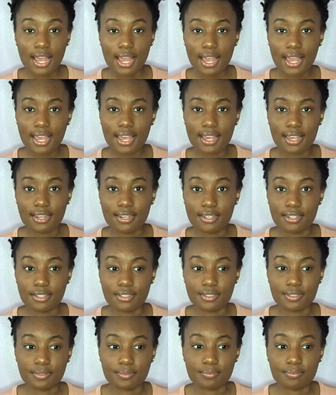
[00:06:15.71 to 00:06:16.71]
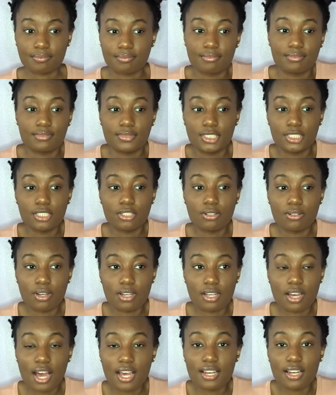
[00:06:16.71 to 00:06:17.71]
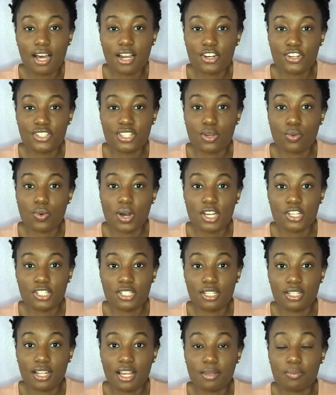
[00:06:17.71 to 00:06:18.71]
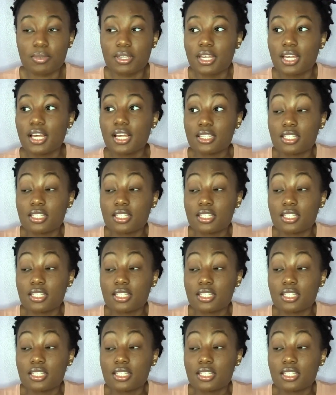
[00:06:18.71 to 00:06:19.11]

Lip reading: And, you know, I didn't understand why she didn't like me.